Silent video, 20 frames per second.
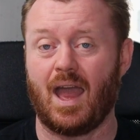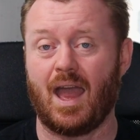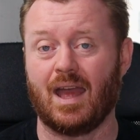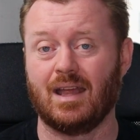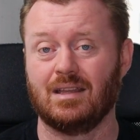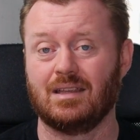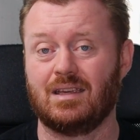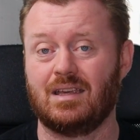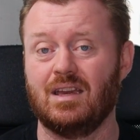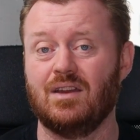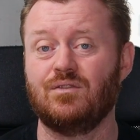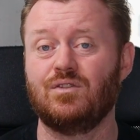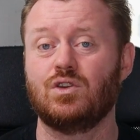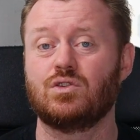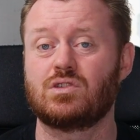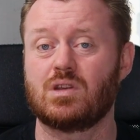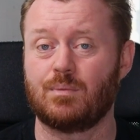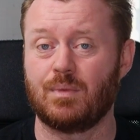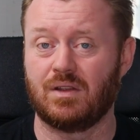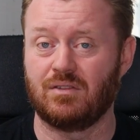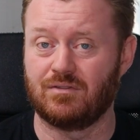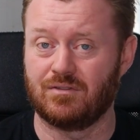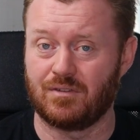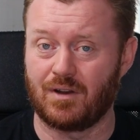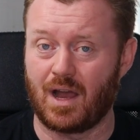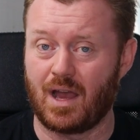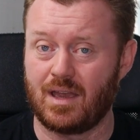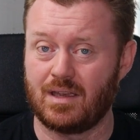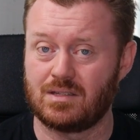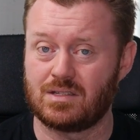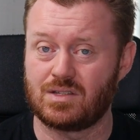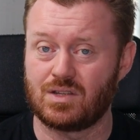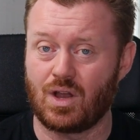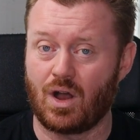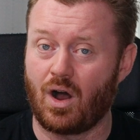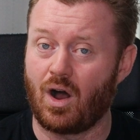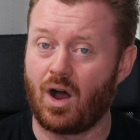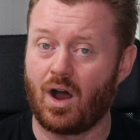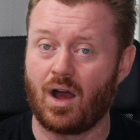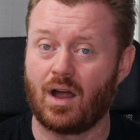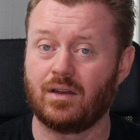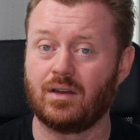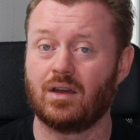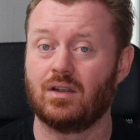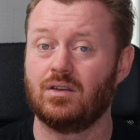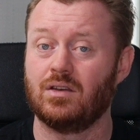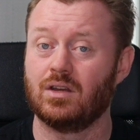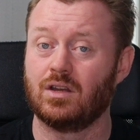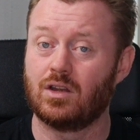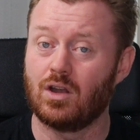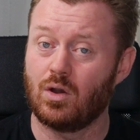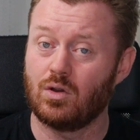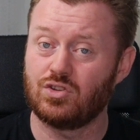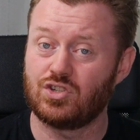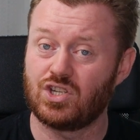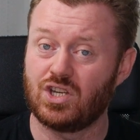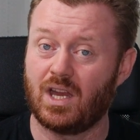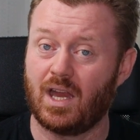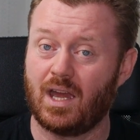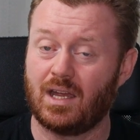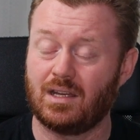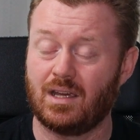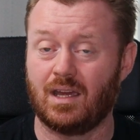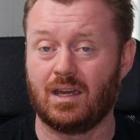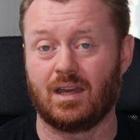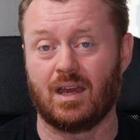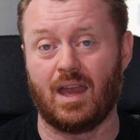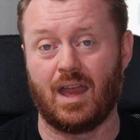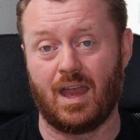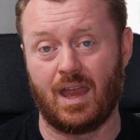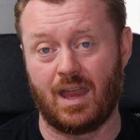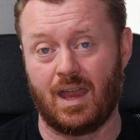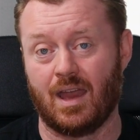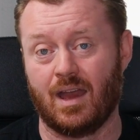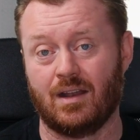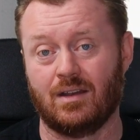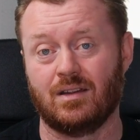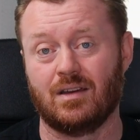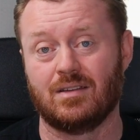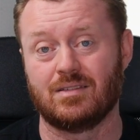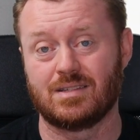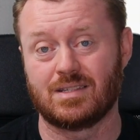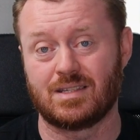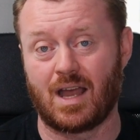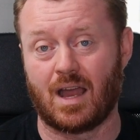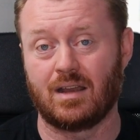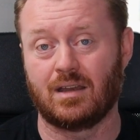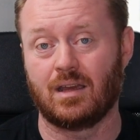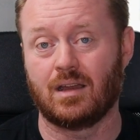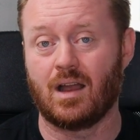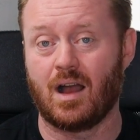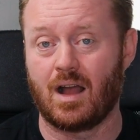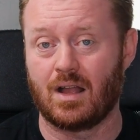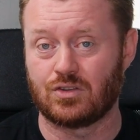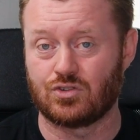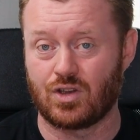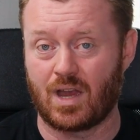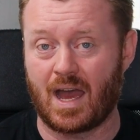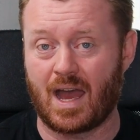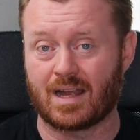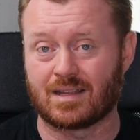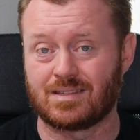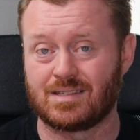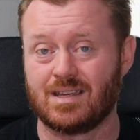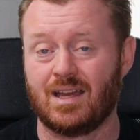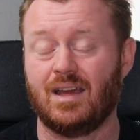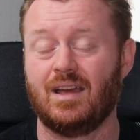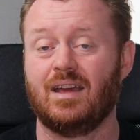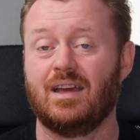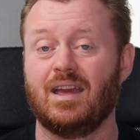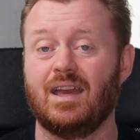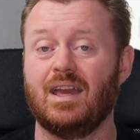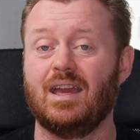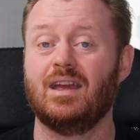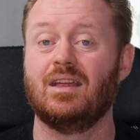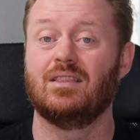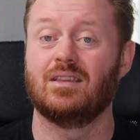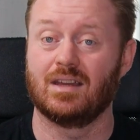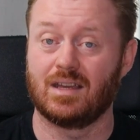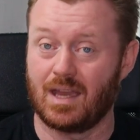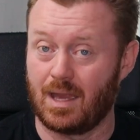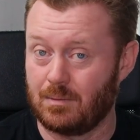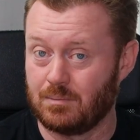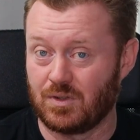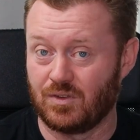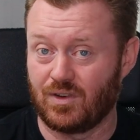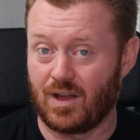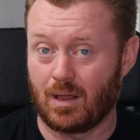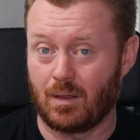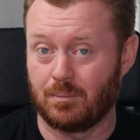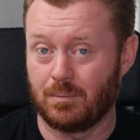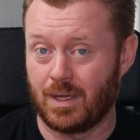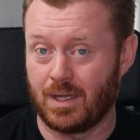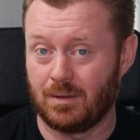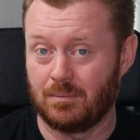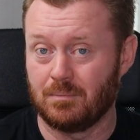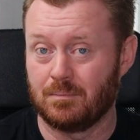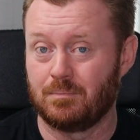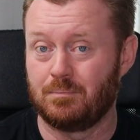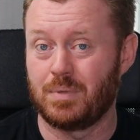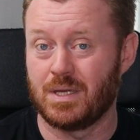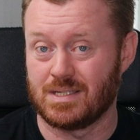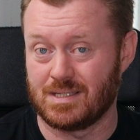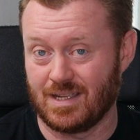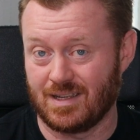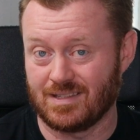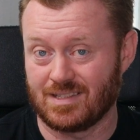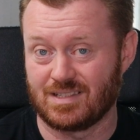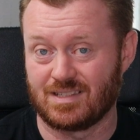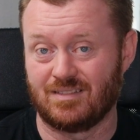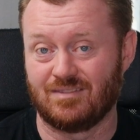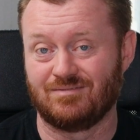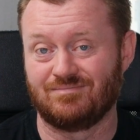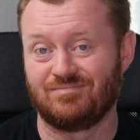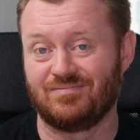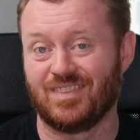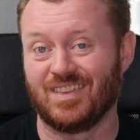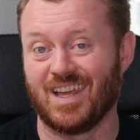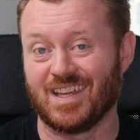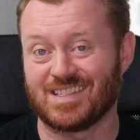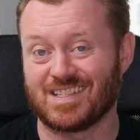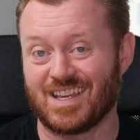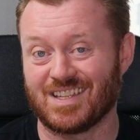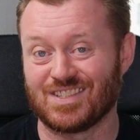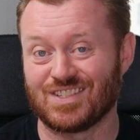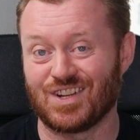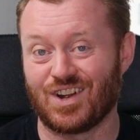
and give you some advice on negotiating and signing contracts in the game development business. Let's get